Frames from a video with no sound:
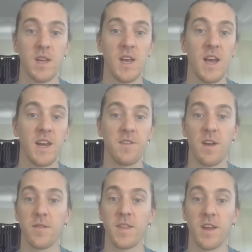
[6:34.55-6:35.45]
and if
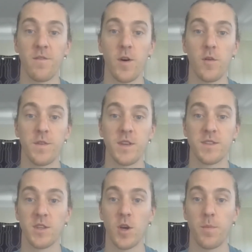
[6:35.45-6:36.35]
everything involved is the
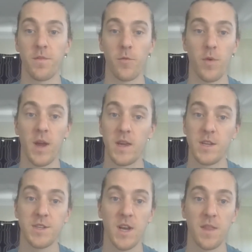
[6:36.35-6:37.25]
top of the
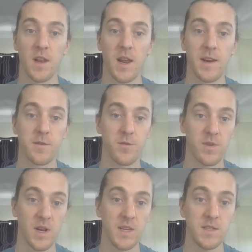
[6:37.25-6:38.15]
range and the latest
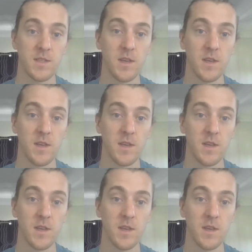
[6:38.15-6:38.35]
release,